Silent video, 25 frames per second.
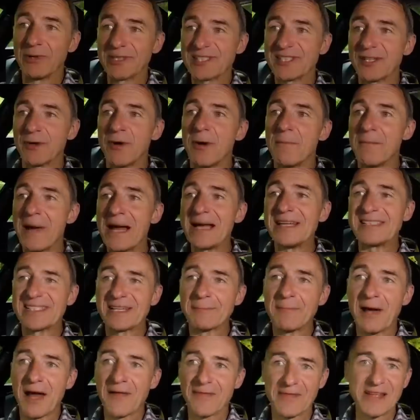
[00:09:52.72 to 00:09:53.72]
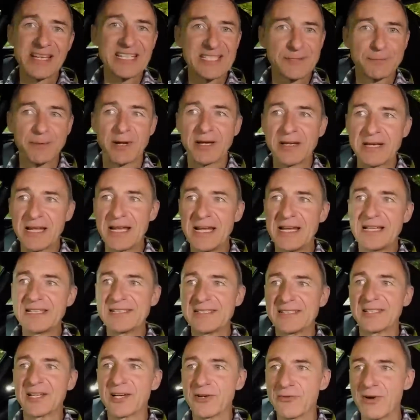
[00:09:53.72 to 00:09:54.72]
What's so amazing about this one
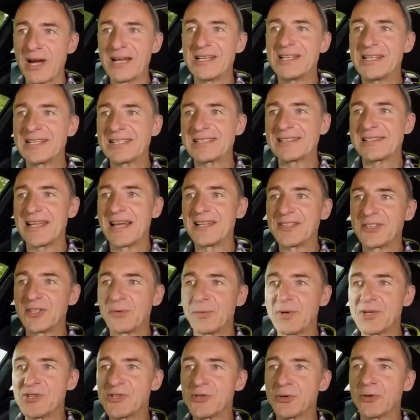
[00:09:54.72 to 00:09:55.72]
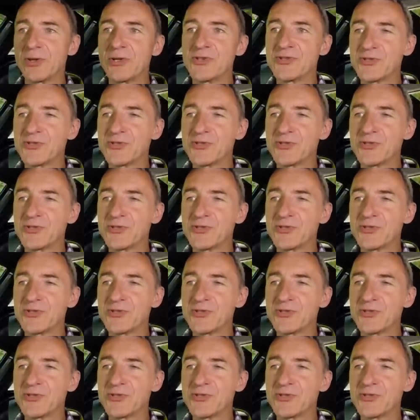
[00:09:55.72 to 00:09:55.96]
is the great extent to which you'll